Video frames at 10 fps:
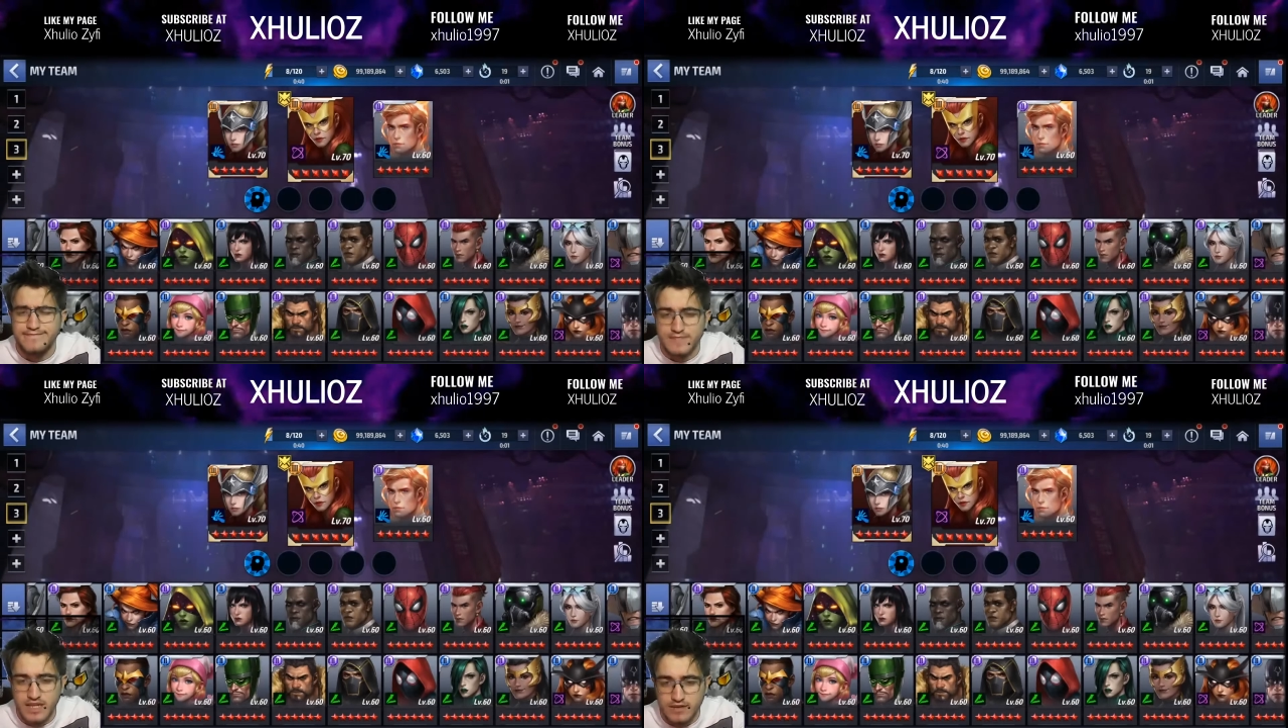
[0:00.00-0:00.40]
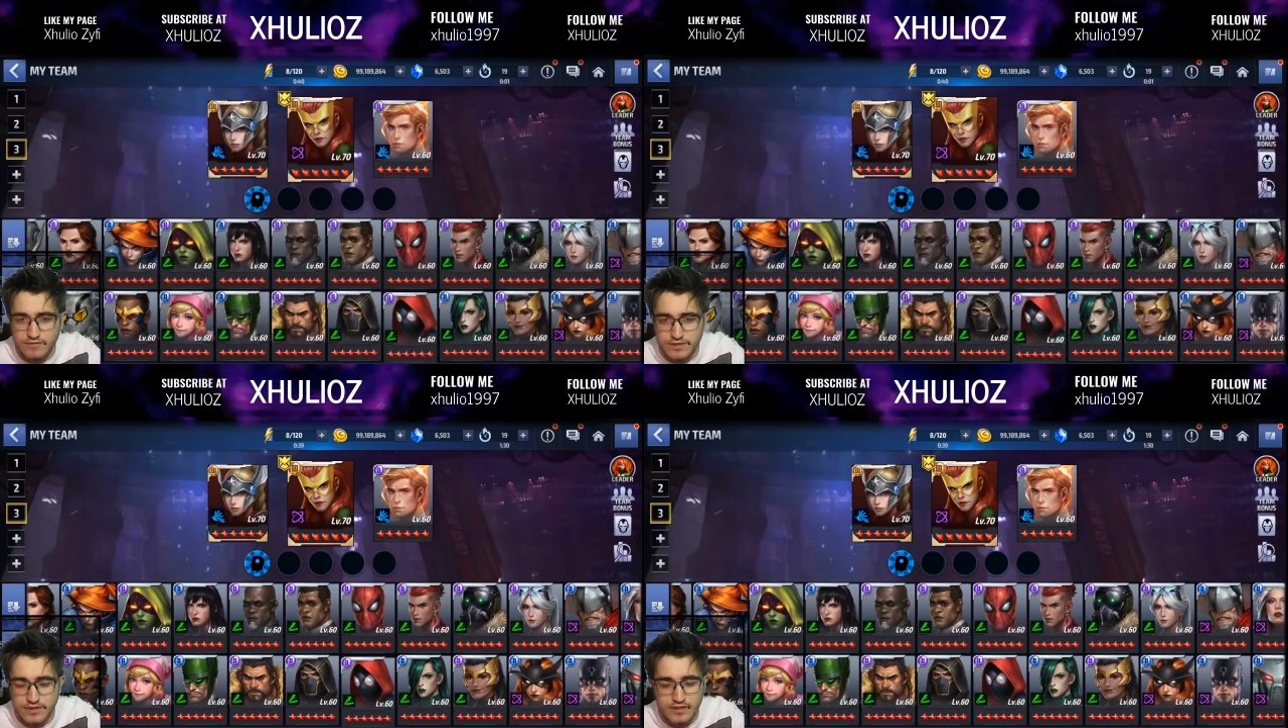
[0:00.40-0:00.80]

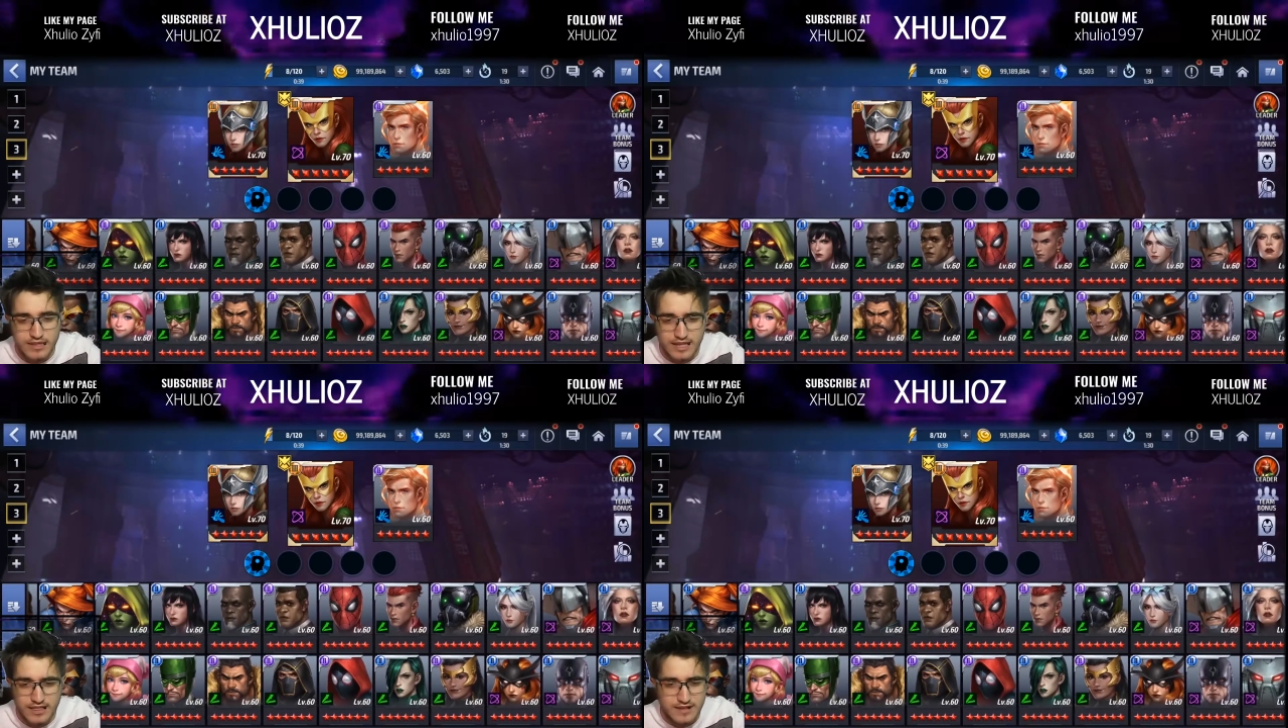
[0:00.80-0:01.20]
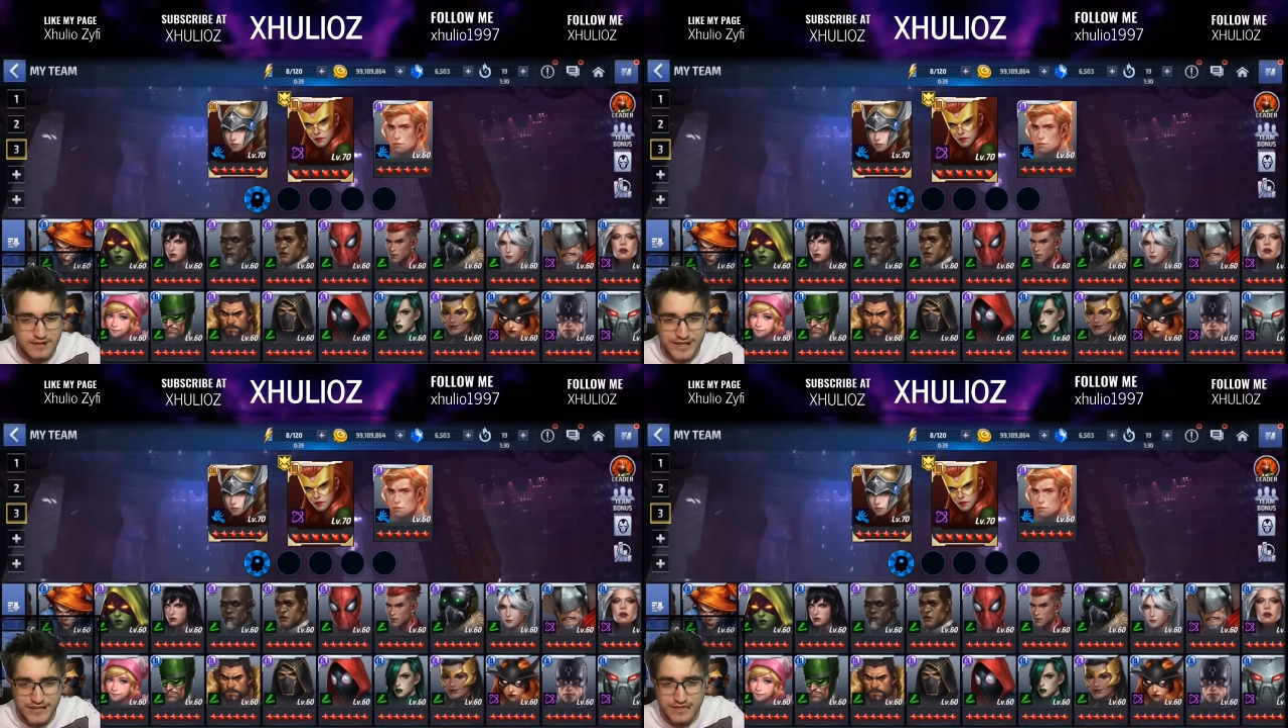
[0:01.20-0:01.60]

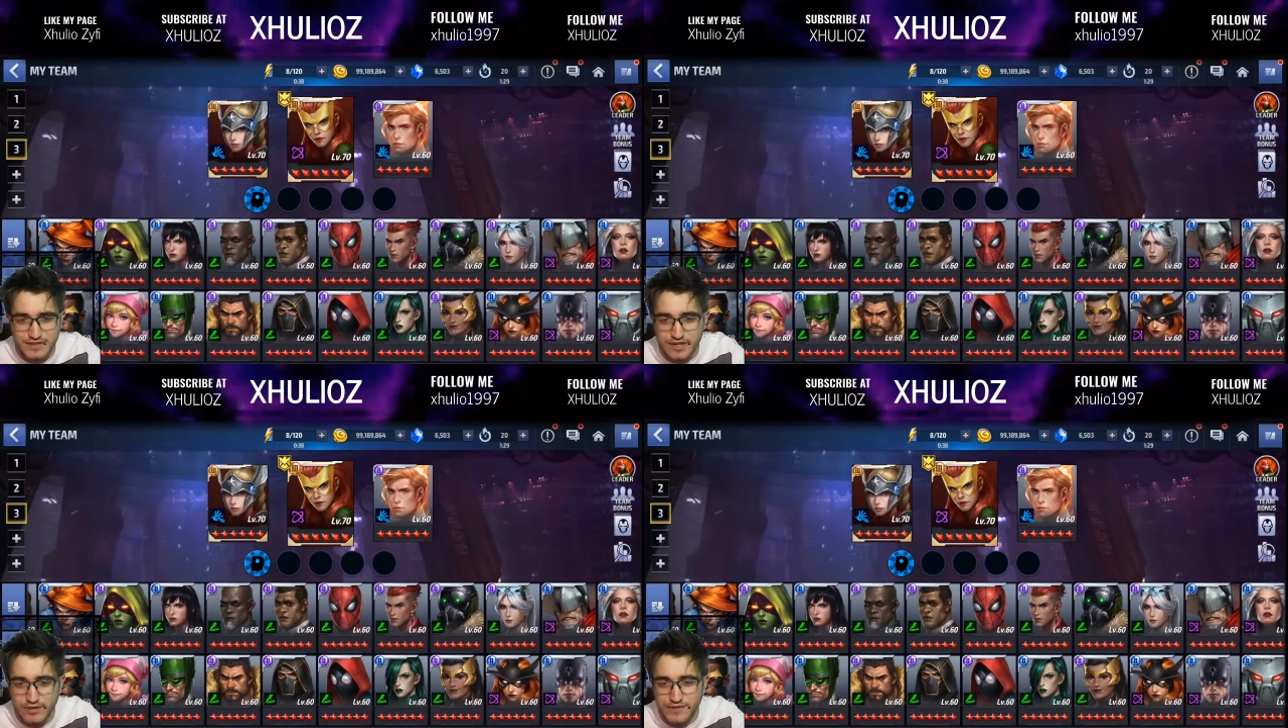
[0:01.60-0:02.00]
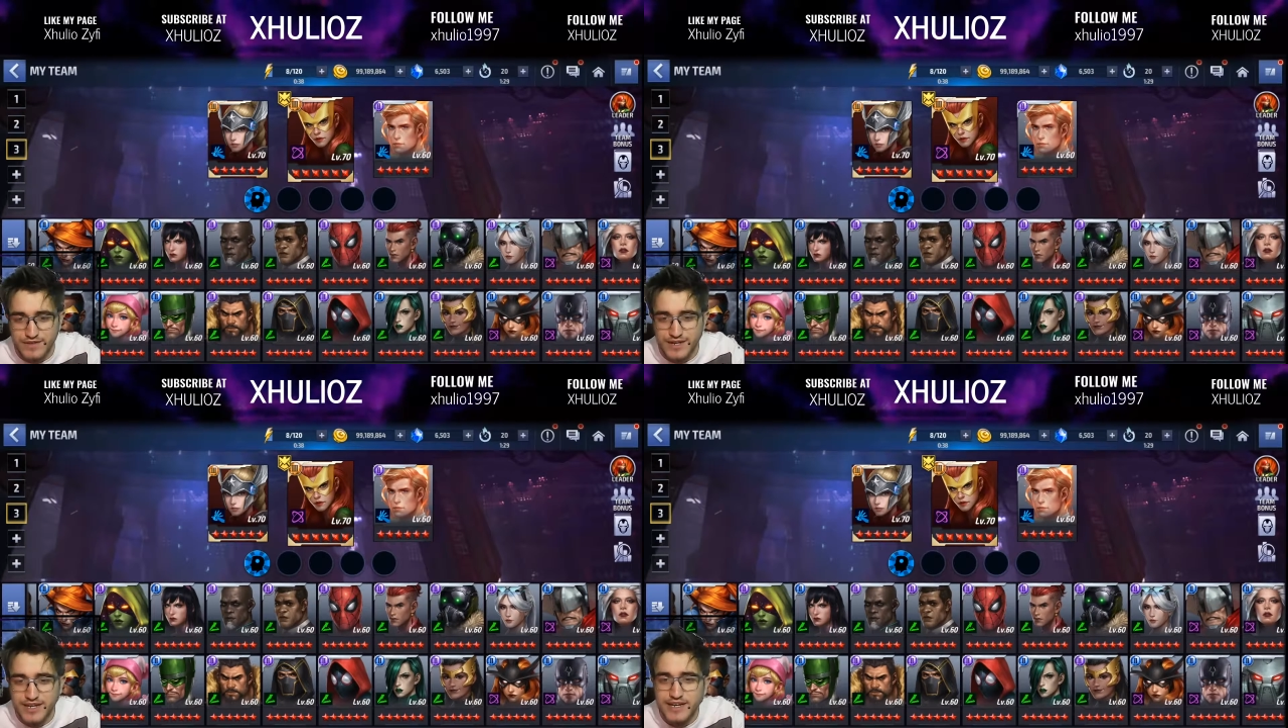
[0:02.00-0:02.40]
That even sounded
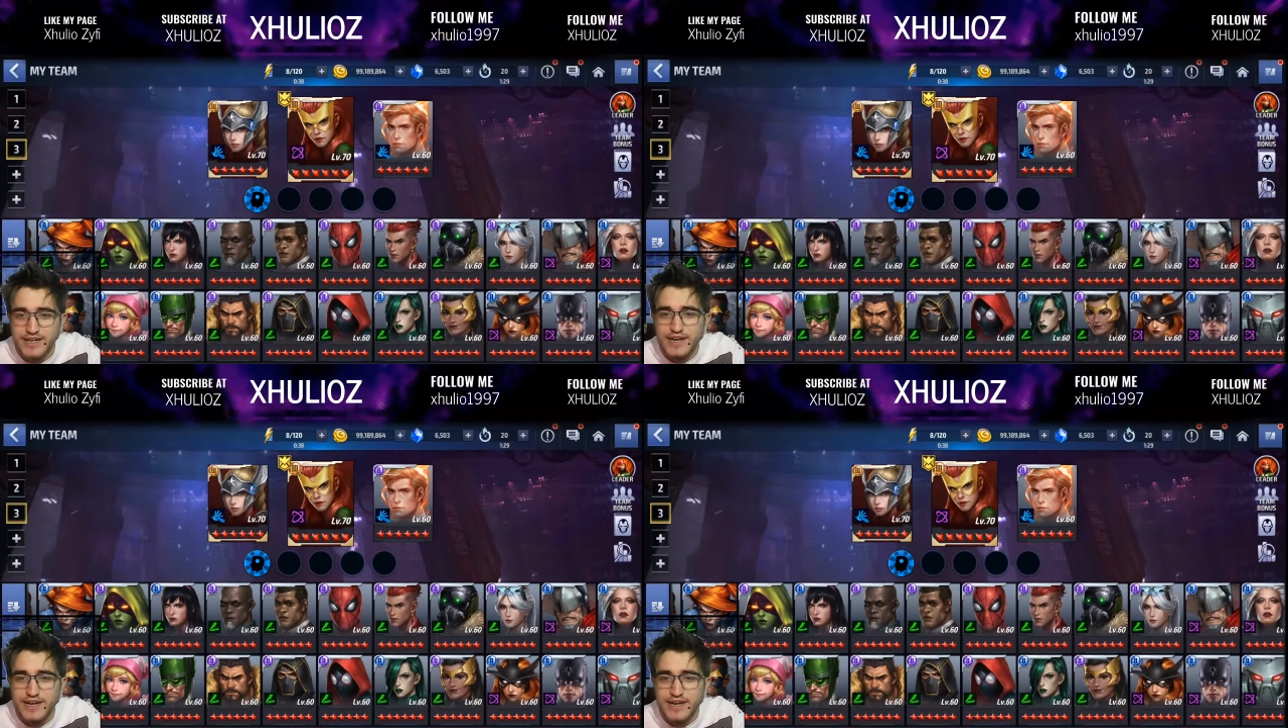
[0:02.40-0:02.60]
funny.